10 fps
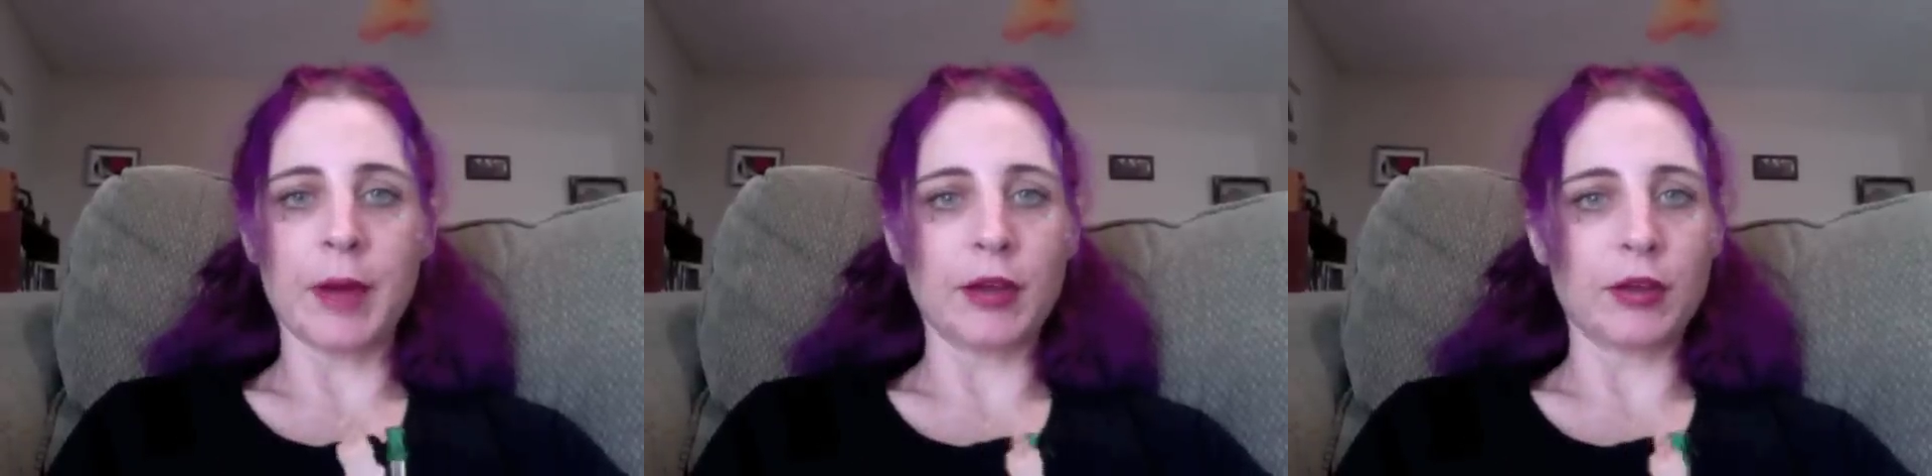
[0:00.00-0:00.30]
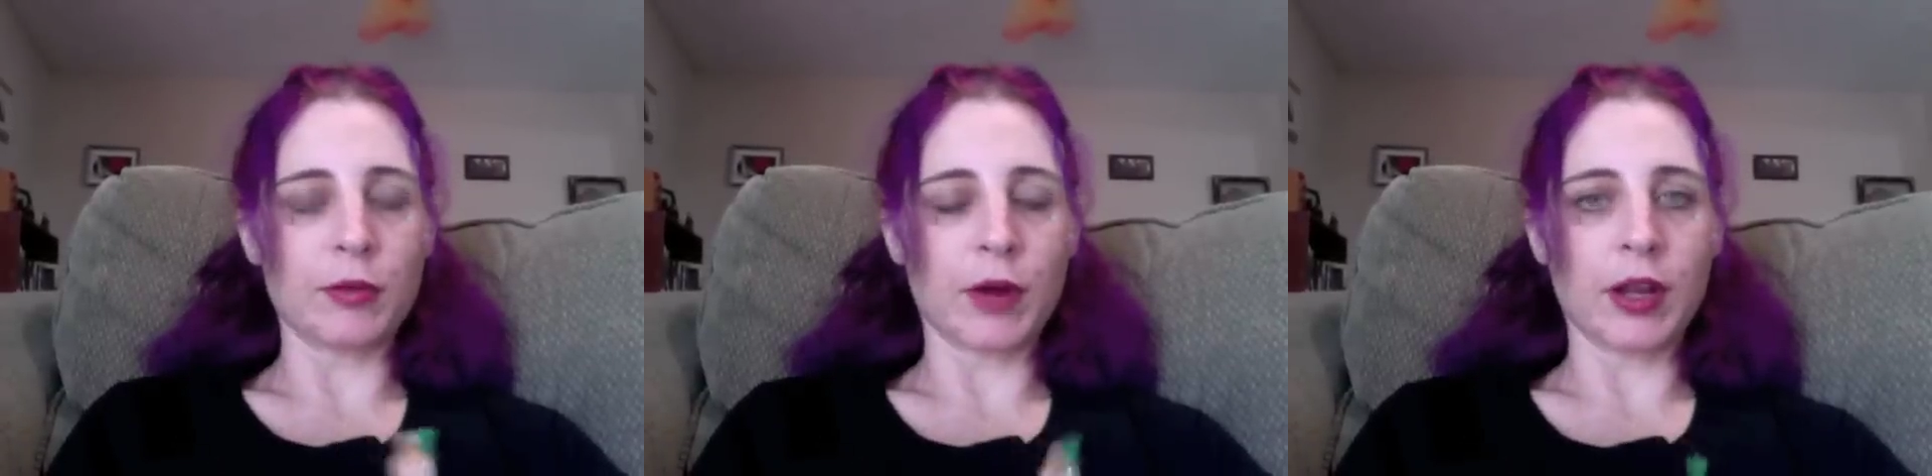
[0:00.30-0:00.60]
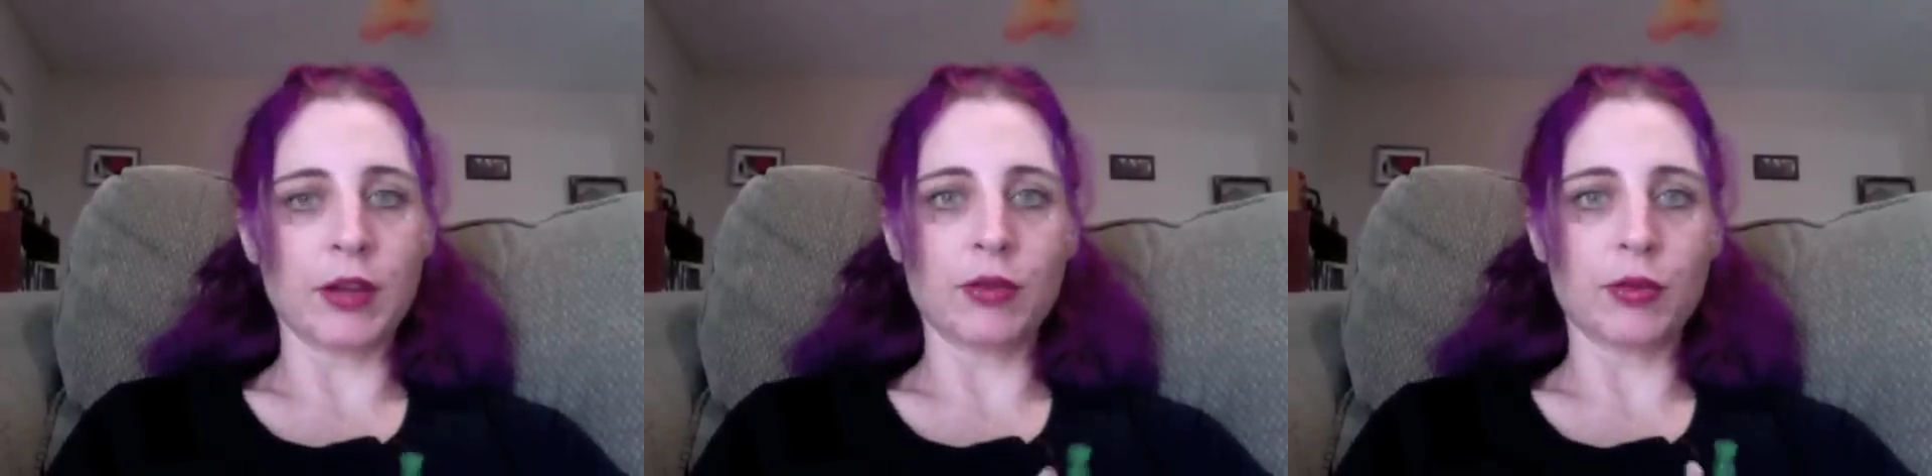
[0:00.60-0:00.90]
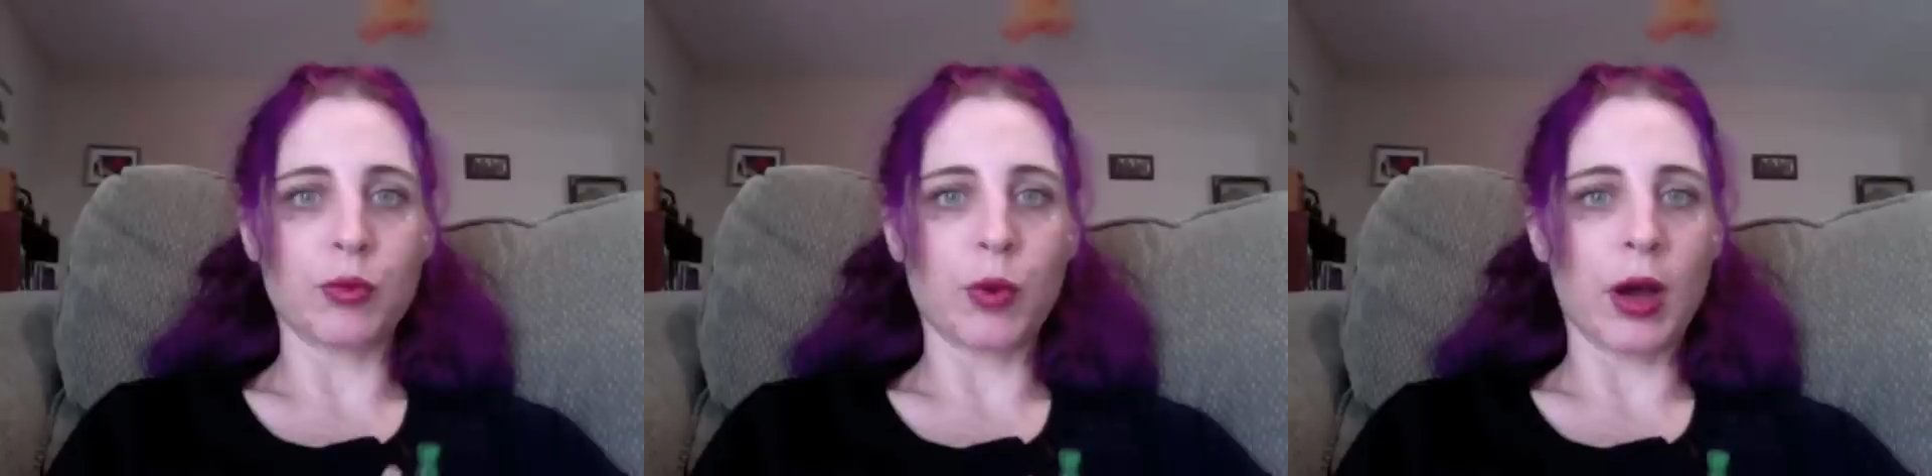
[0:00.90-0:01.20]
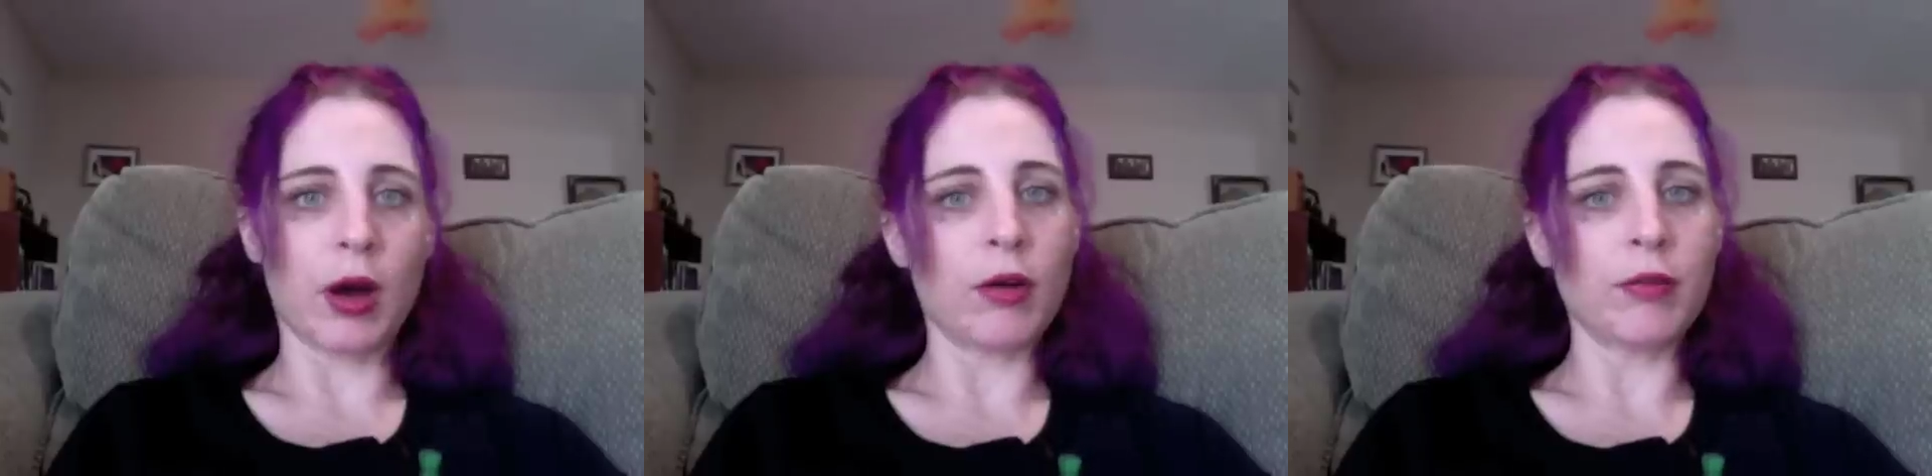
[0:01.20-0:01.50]
I do run at
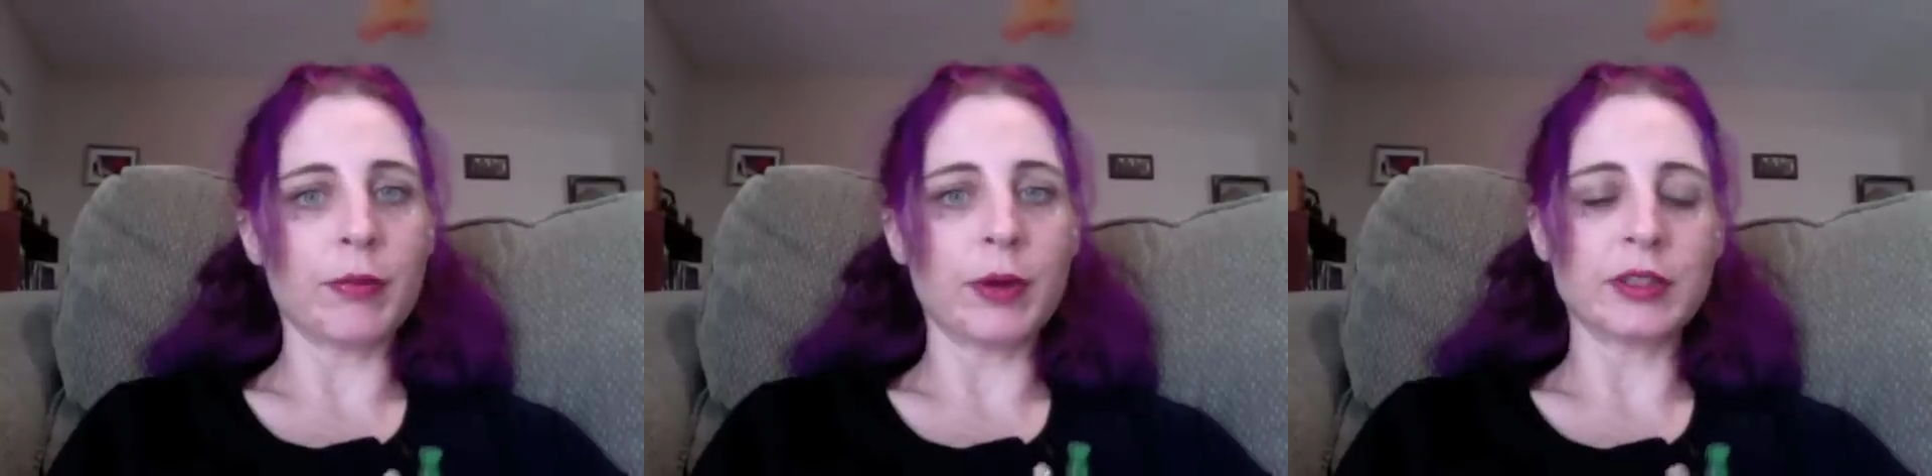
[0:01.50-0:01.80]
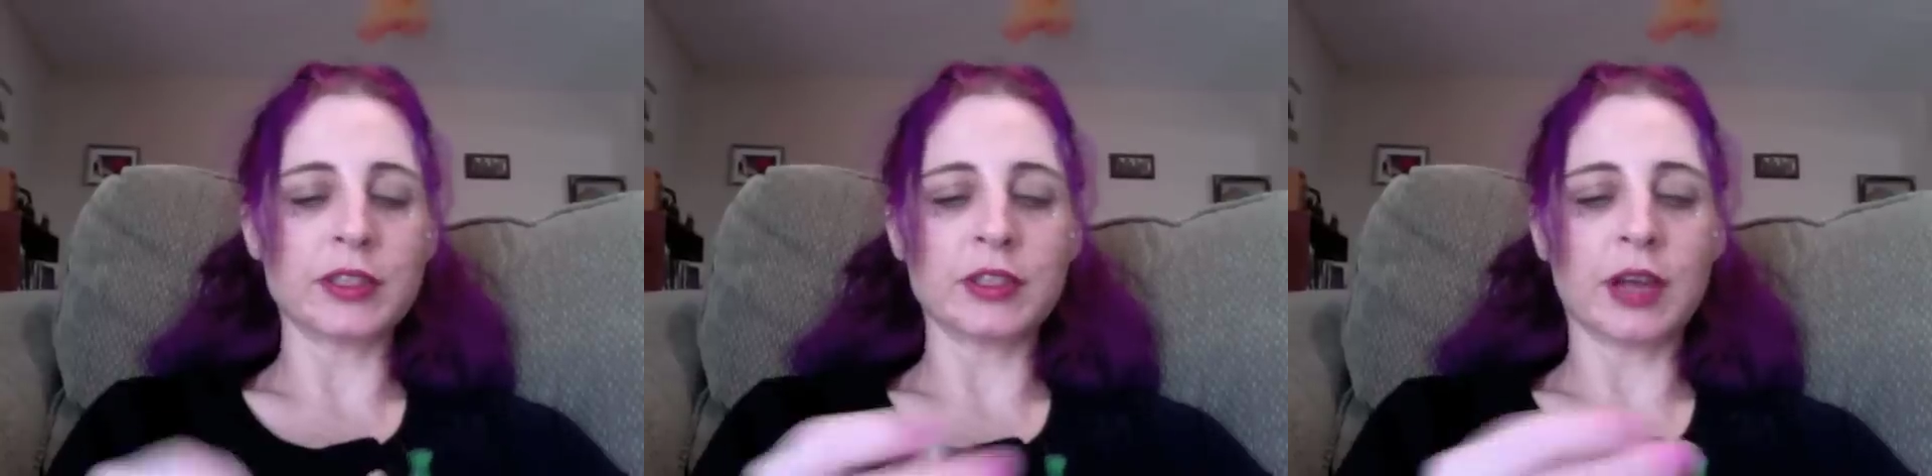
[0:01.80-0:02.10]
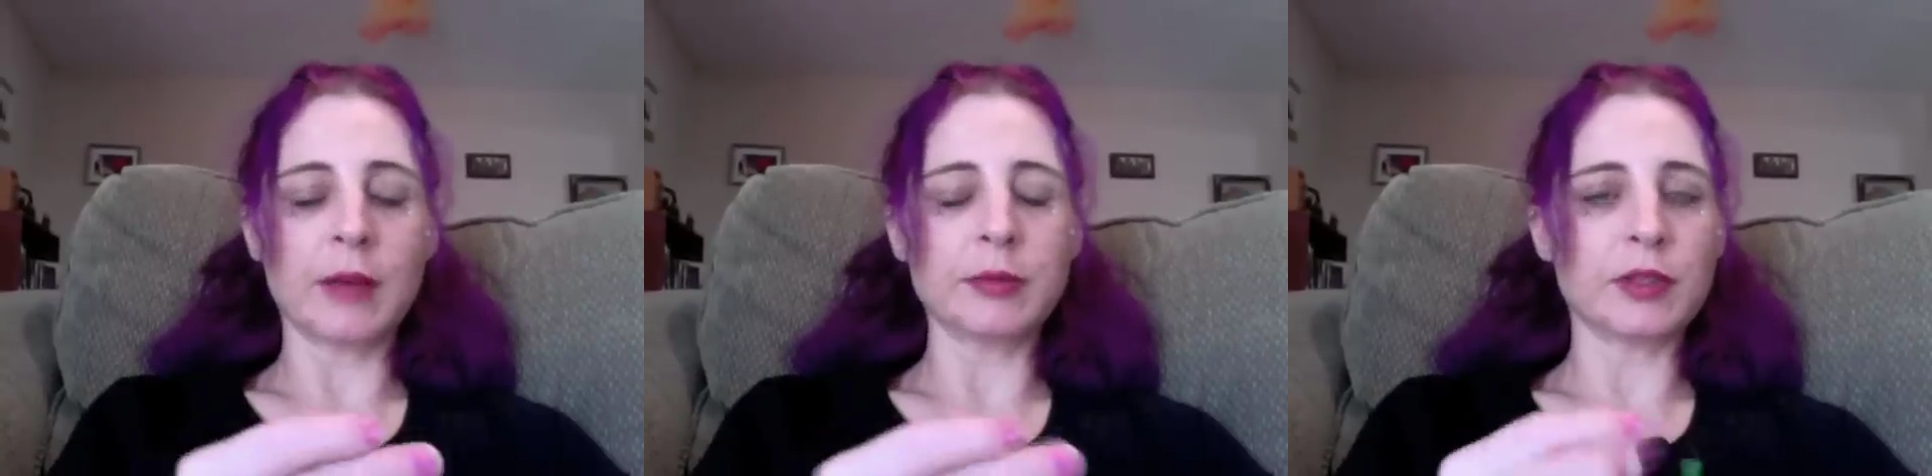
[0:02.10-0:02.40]
12 most of the time,